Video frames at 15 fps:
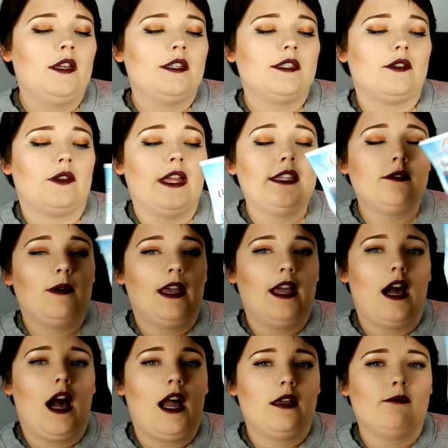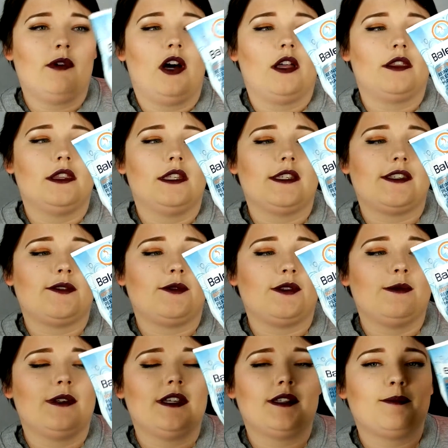So that's why I bought this, was
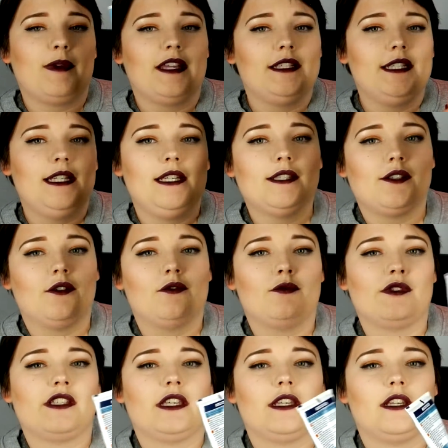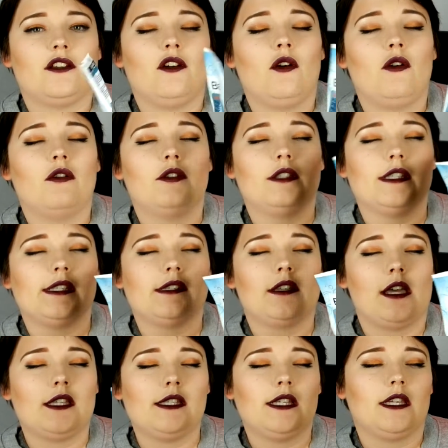because my T-zone was getting
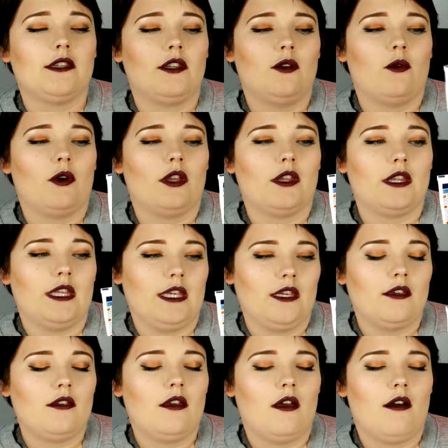disgustingly oily.